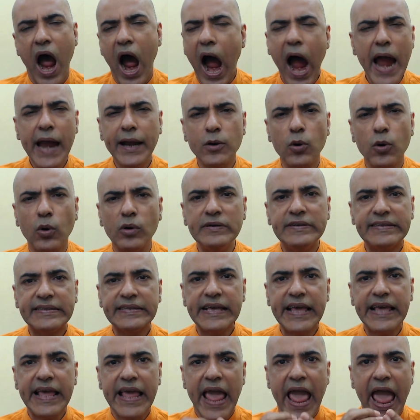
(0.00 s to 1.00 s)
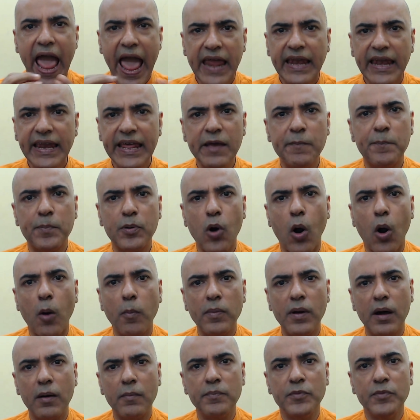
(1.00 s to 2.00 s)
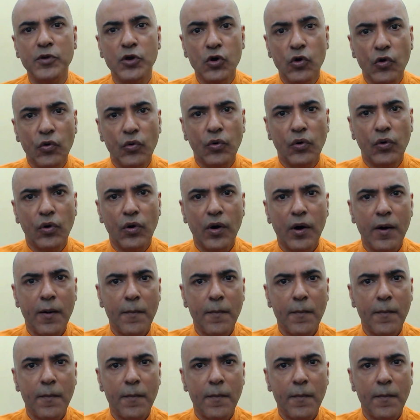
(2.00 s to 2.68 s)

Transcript: I don't see any problem you